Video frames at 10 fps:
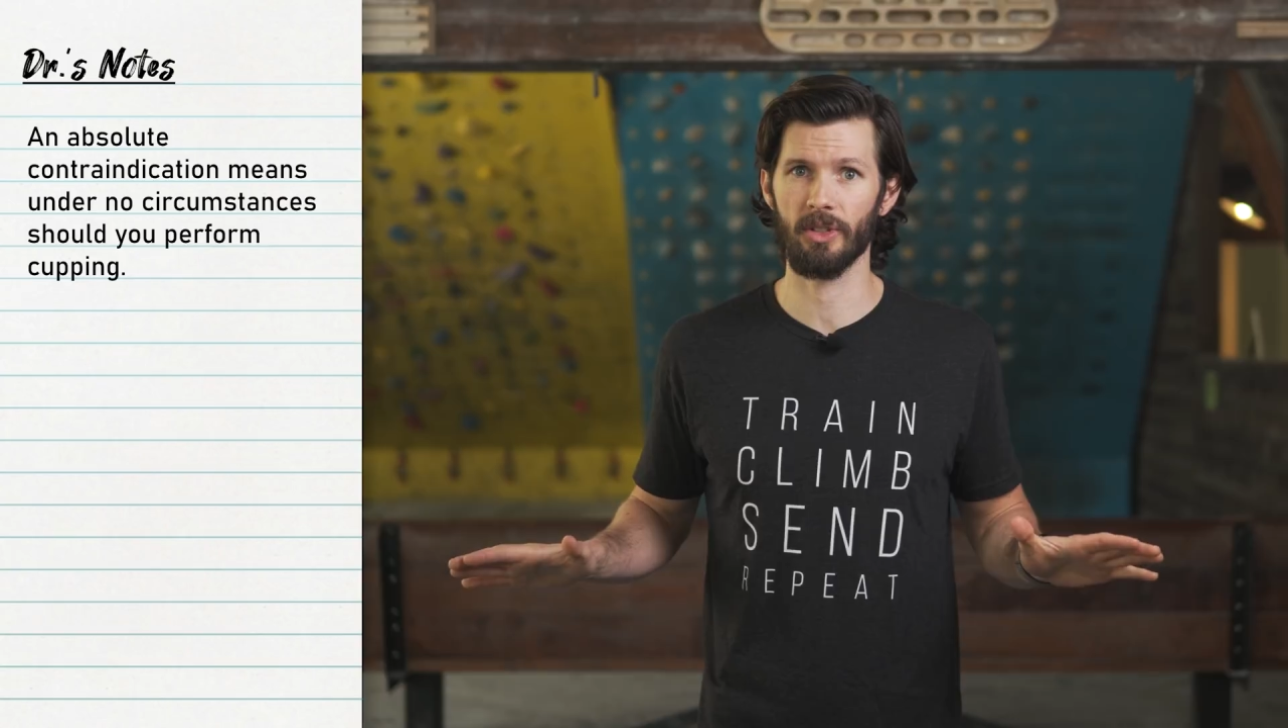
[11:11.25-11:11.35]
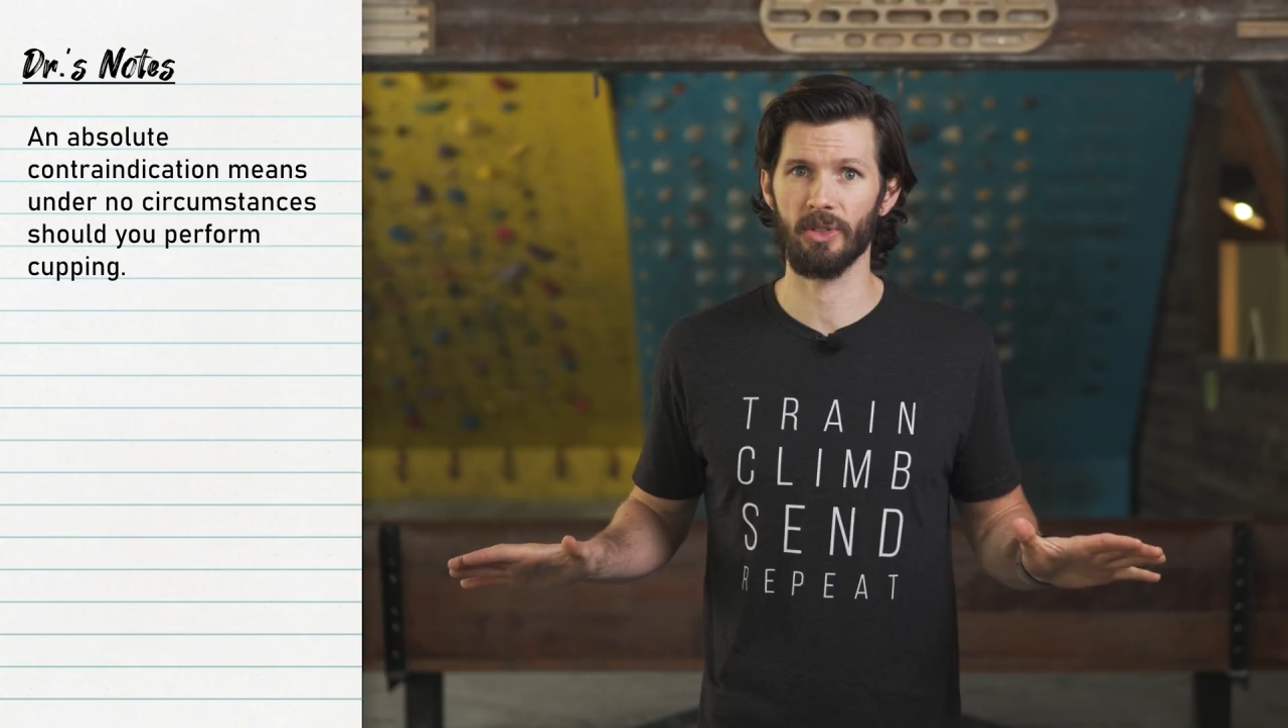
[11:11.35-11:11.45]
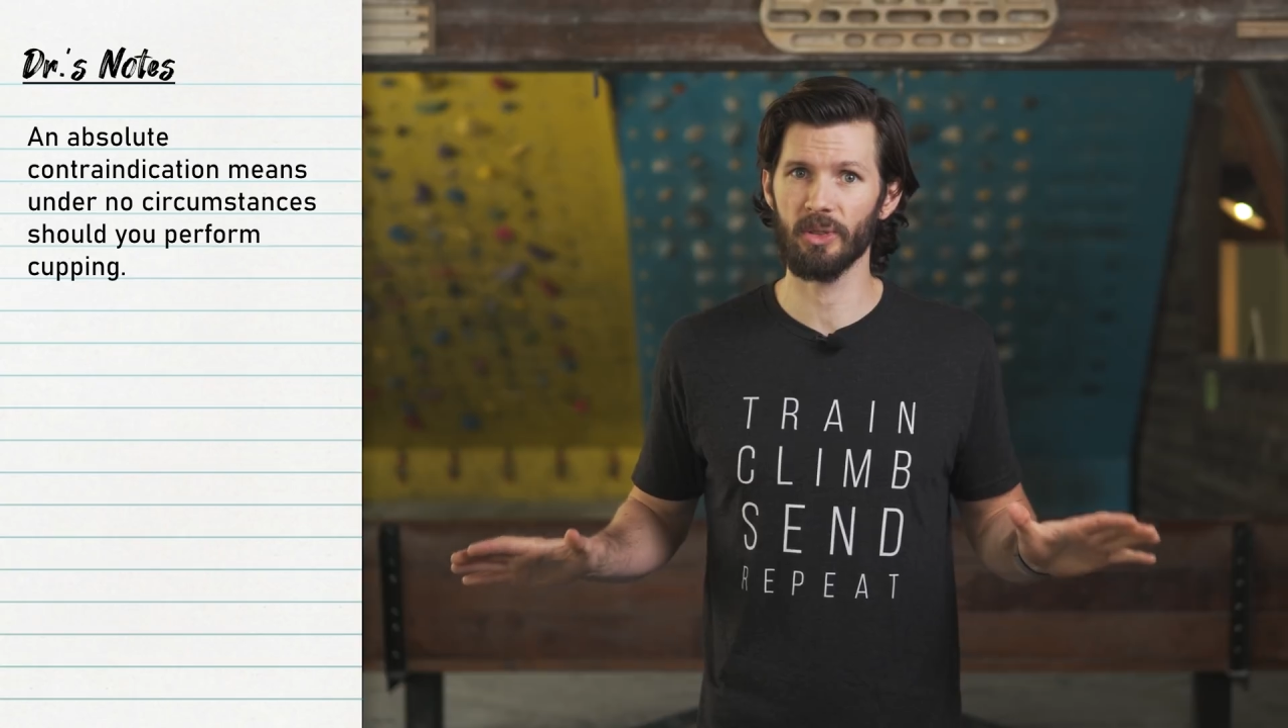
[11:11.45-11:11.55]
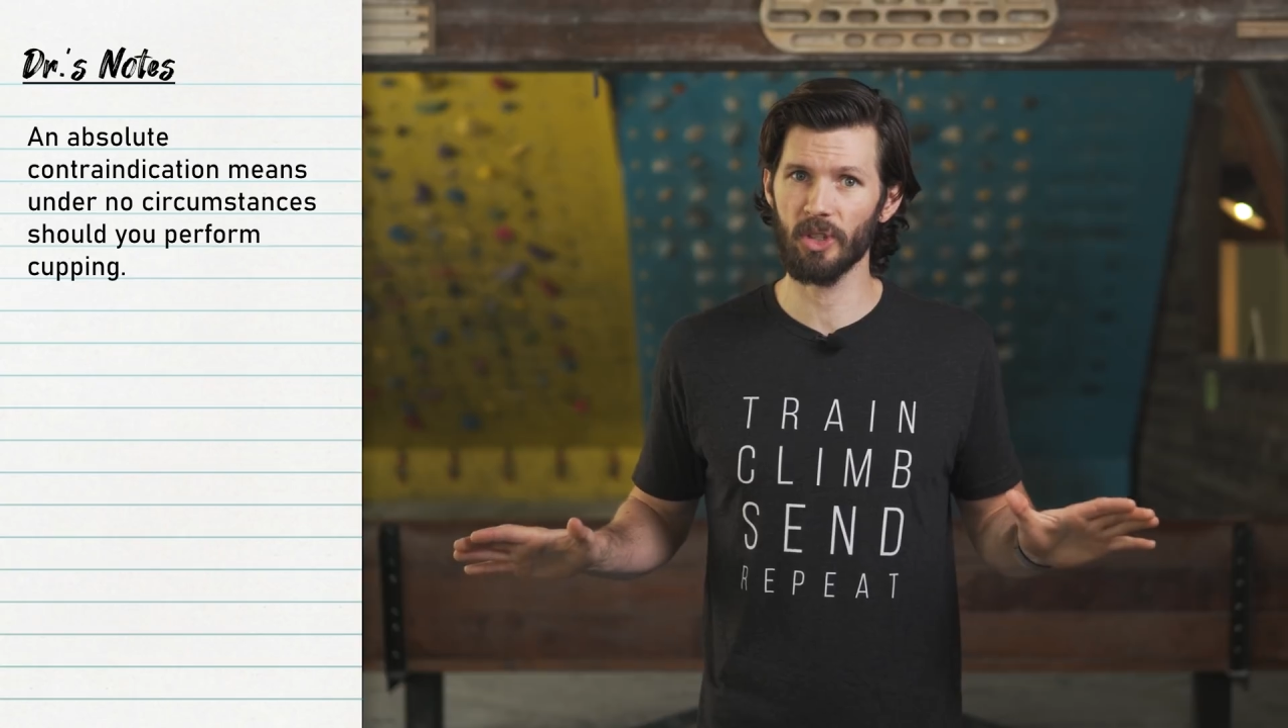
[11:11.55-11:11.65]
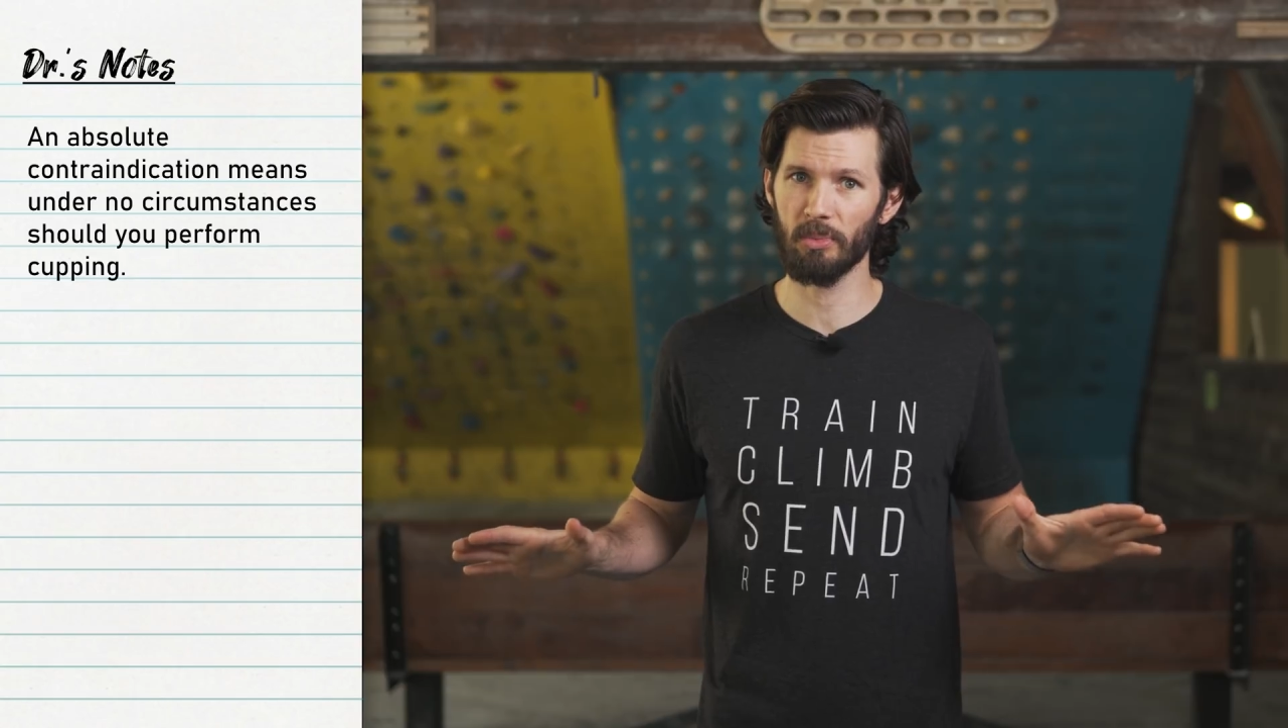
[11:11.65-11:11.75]

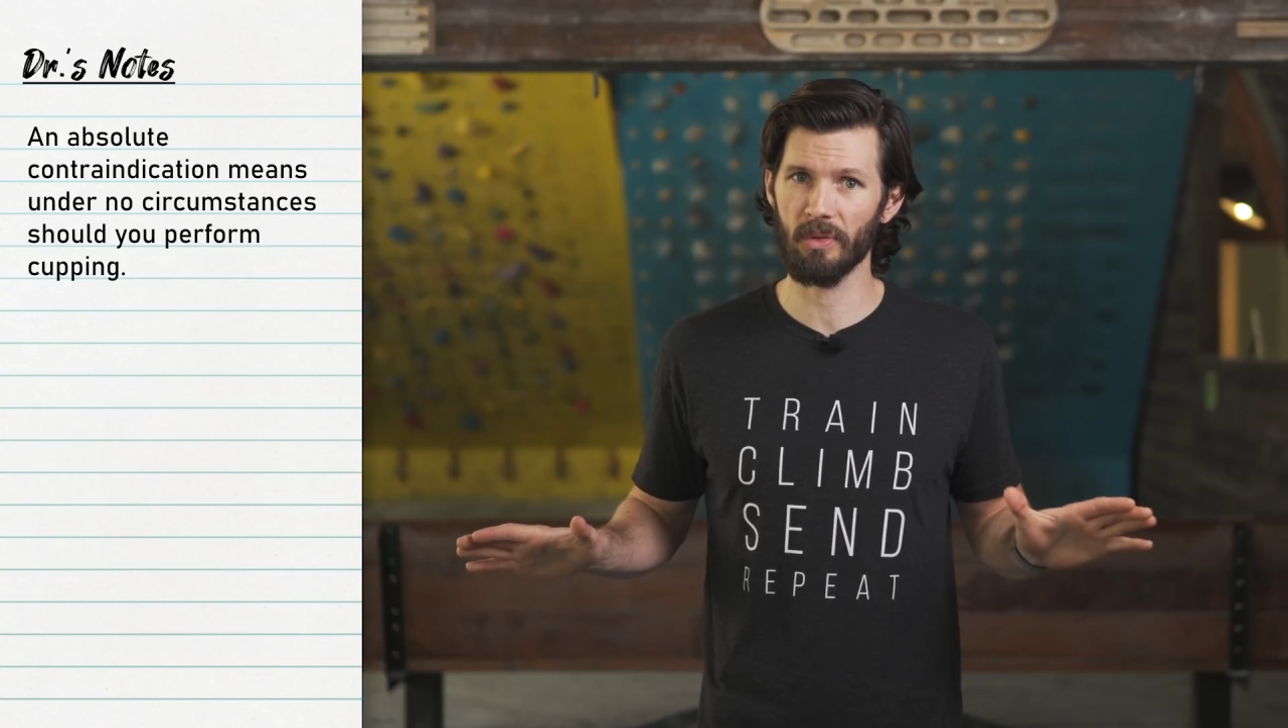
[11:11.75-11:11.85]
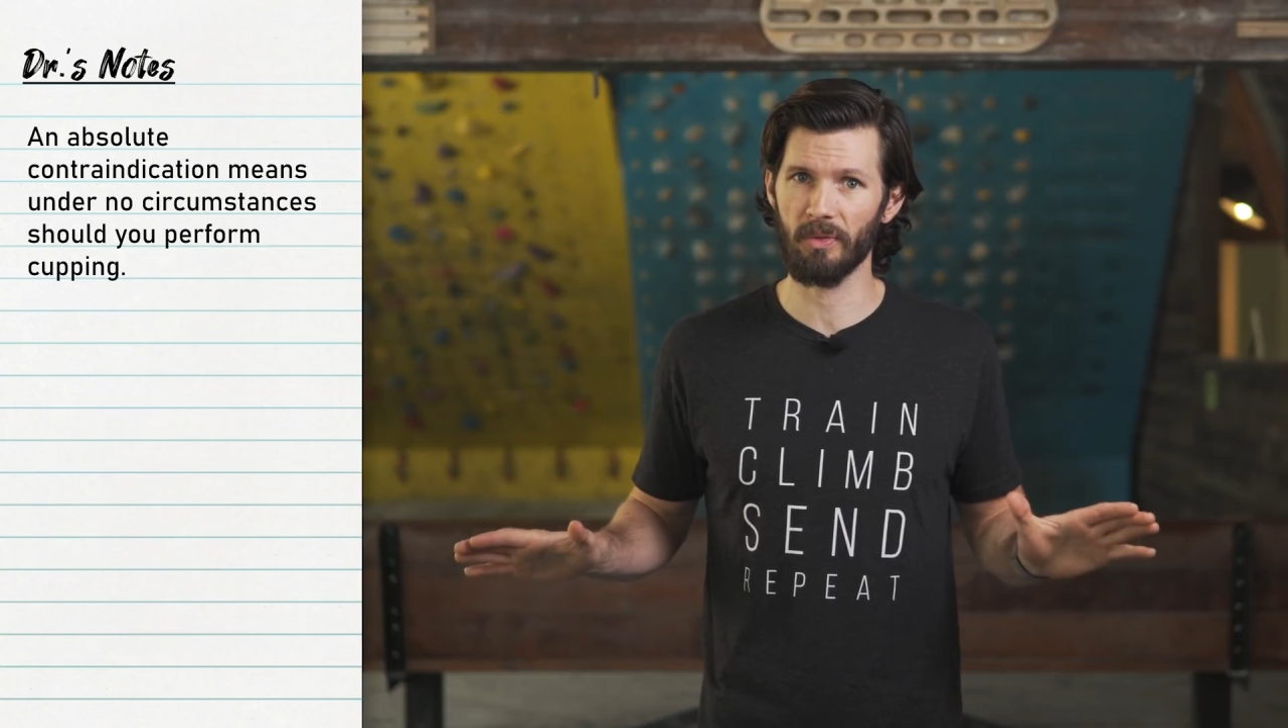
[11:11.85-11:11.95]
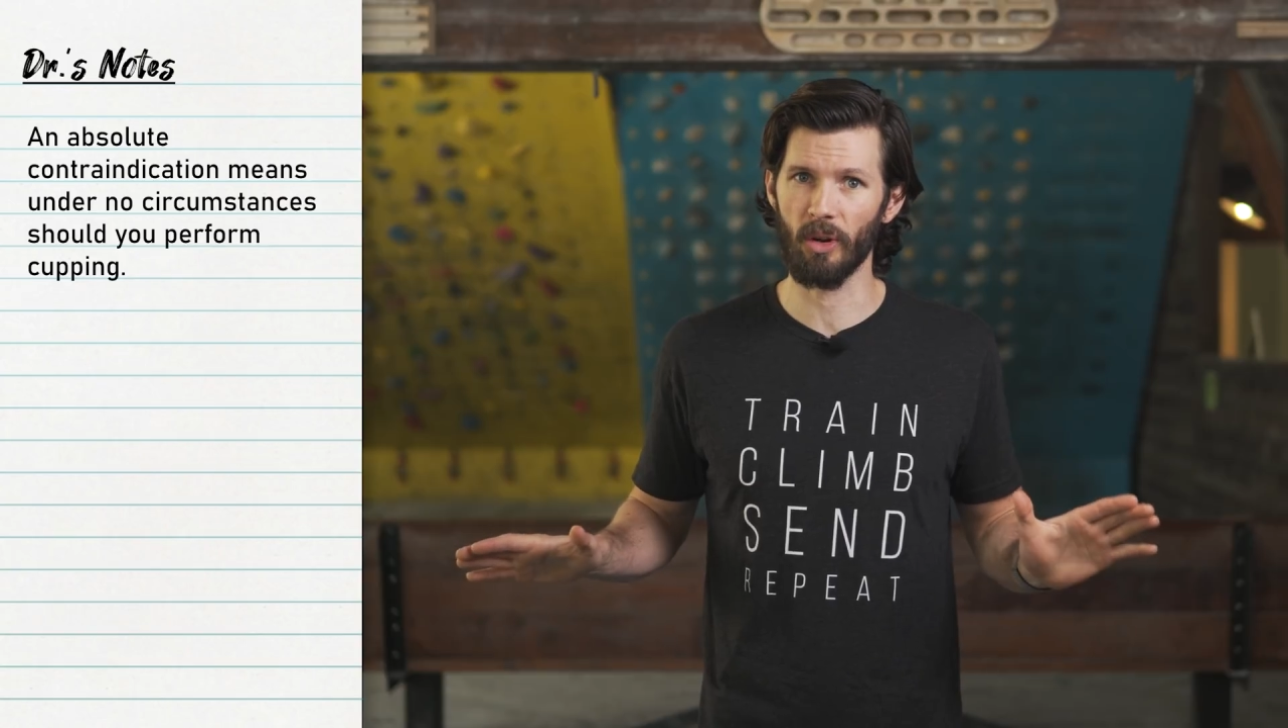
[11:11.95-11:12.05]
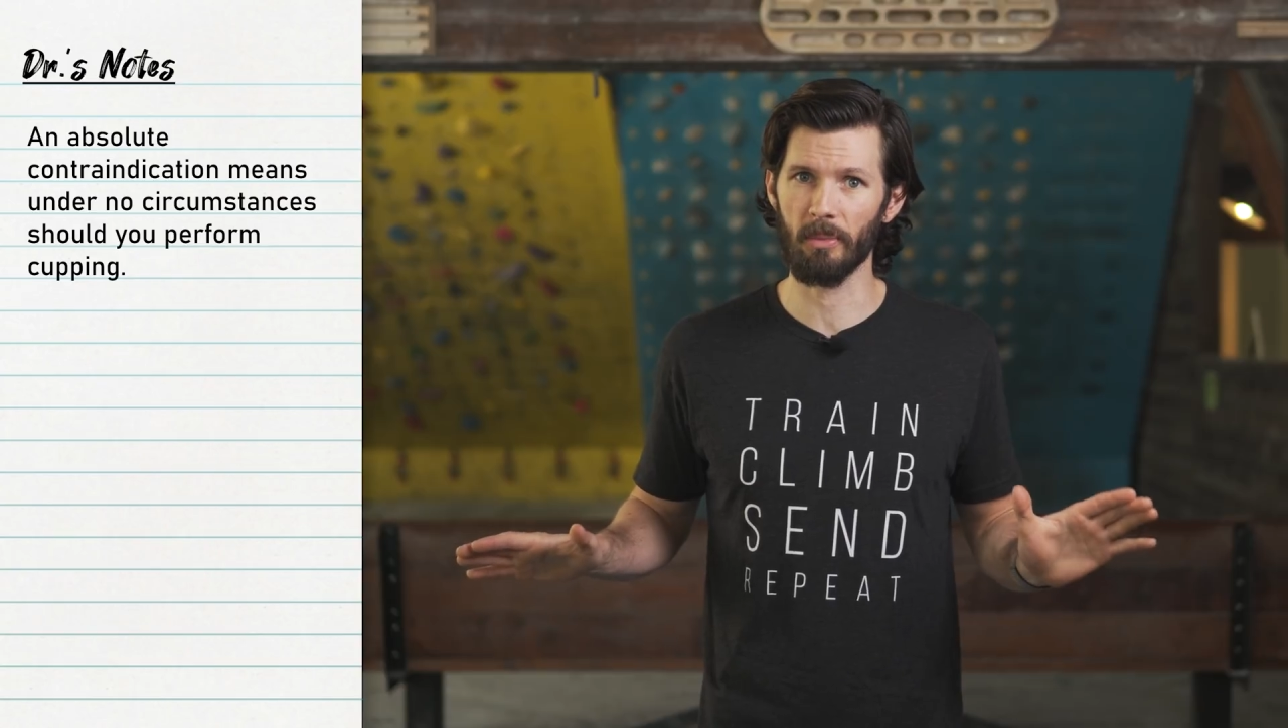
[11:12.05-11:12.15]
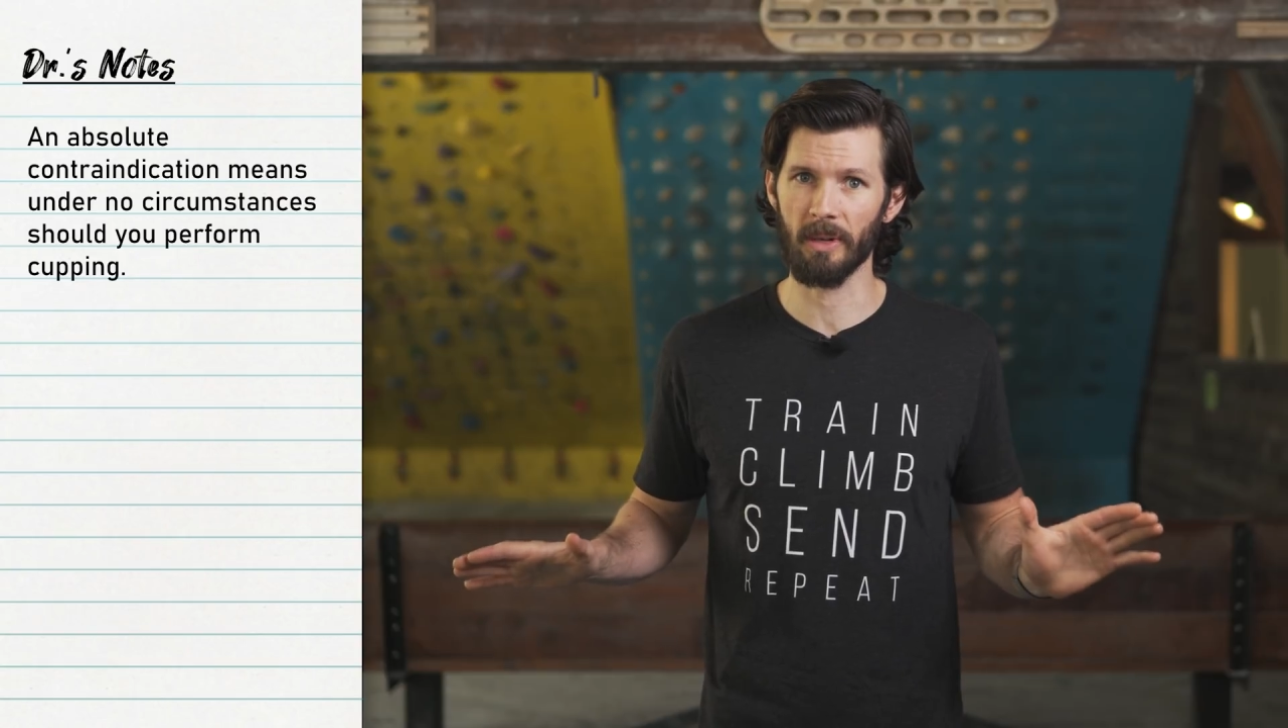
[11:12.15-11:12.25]
should you perform